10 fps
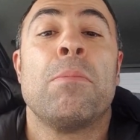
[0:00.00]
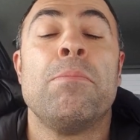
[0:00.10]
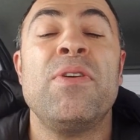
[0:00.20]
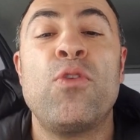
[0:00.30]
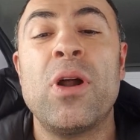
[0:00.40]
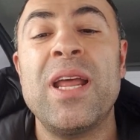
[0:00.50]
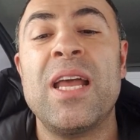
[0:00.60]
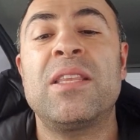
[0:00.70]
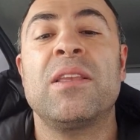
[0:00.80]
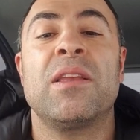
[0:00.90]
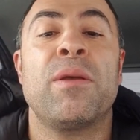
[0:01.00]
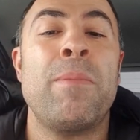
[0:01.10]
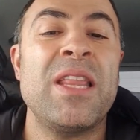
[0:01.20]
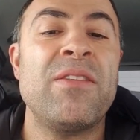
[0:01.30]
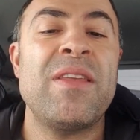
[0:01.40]
Before that,
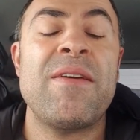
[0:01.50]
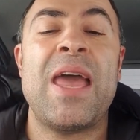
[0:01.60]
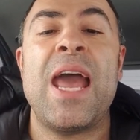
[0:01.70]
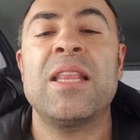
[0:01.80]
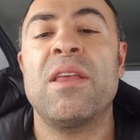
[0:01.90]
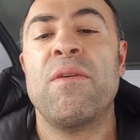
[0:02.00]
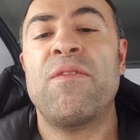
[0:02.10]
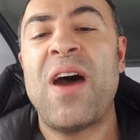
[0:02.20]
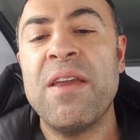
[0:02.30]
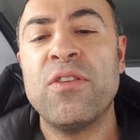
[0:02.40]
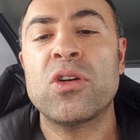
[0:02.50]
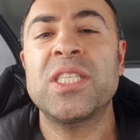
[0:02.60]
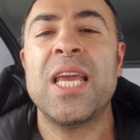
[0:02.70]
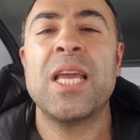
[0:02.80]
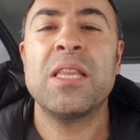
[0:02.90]
Medvedev had 5
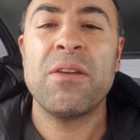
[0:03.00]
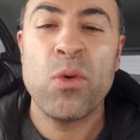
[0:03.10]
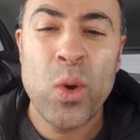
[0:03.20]
consecutive